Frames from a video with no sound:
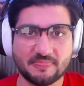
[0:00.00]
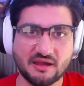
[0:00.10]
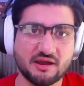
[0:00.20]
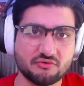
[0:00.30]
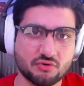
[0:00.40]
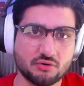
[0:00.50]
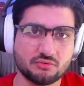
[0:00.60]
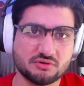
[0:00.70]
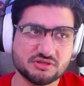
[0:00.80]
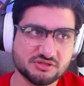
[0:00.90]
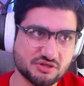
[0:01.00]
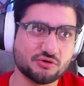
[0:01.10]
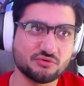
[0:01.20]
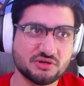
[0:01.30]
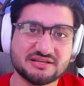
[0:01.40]
Iroh.
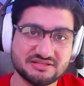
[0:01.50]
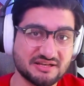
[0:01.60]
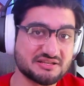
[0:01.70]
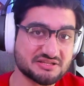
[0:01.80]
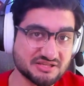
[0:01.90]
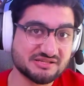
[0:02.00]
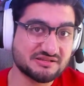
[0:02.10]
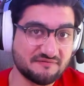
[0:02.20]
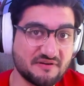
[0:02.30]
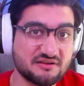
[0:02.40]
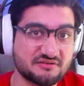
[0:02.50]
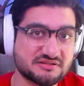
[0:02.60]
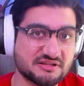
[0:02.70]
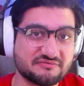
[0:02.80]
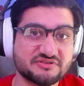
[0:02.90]
So she didn't just defend
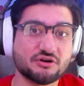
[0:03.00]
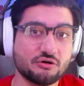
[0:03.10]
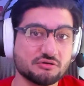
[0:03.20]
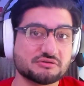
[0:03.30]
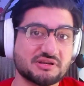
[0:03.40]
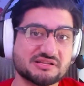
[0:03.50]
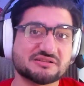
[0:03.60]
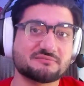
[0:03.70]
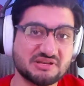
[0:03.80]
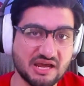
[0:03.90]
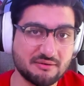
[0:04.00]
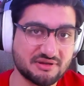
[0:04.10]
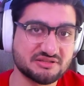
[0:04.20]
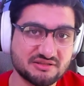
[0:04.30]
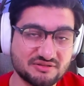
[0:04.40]
herself, she also did some
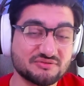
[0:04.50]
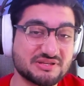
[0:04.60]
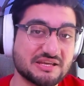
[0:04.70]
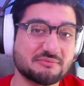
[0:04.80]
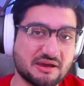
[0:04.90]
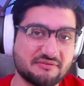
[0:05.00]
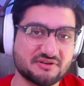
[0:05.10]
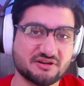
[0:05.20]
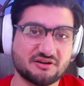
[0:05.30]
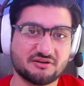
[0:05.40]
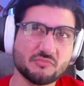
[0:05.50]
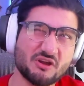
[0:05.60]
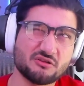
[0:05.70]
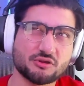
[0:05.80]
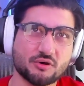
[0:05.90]
damage to Team Avatar.
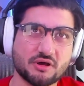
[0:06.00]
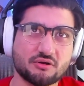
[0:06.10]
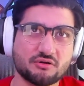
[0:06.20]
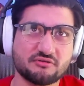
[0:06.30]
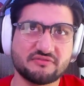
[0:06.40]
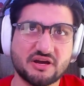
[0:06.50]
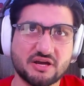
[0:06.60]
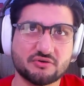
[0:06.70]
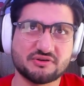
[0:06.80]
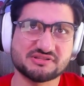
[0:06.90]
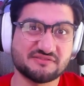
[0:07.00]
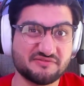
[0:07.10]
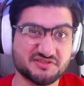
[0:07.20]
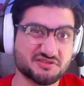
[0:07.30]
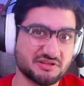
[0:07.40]
Although I don't know if Iroh is
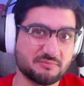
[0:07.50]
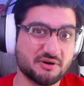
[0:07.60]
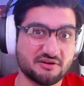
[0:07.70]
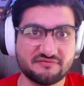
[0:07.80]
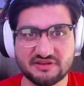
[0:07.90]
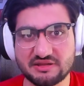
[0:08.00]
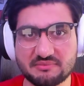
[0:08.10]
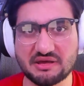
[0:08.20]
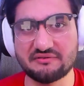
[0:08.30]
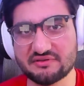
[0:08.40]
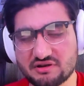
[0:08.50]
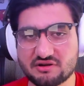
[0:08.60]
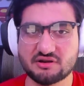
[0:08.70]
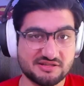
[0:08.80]
officially part of Team Avatar,